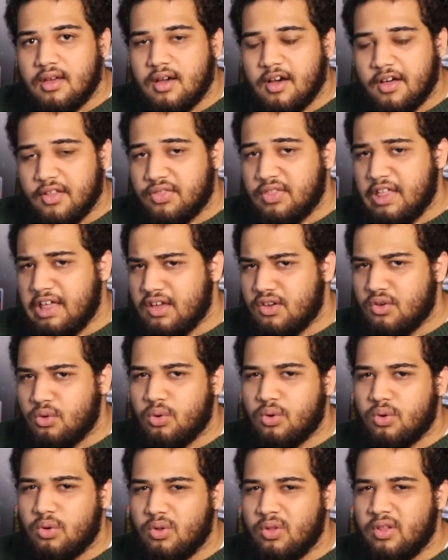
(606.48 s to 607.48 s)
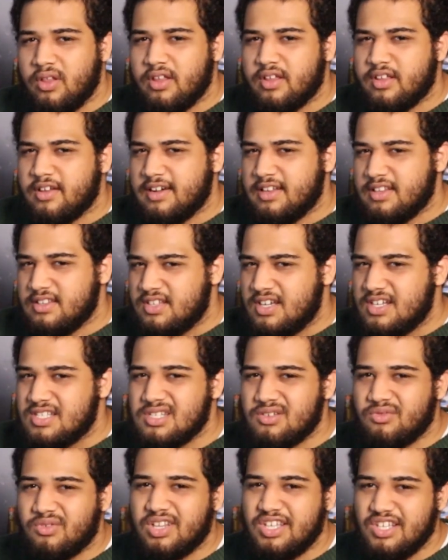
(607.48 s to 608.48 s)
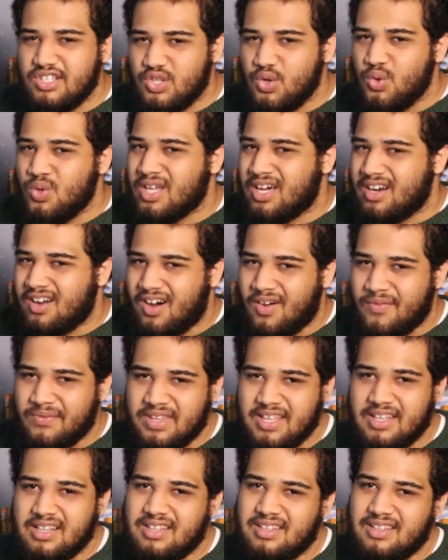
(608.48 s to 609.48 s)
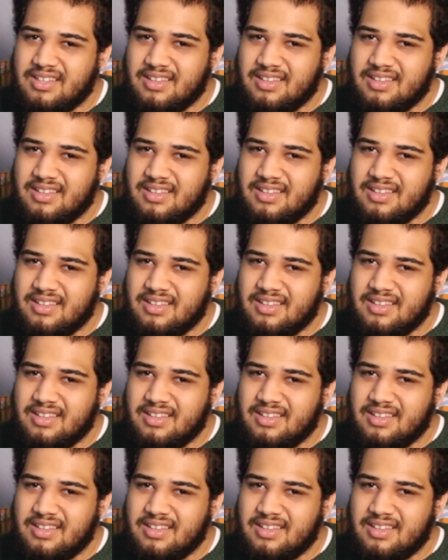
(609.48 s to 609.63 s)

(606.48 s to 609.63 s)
A thing Google doesn't really do that often.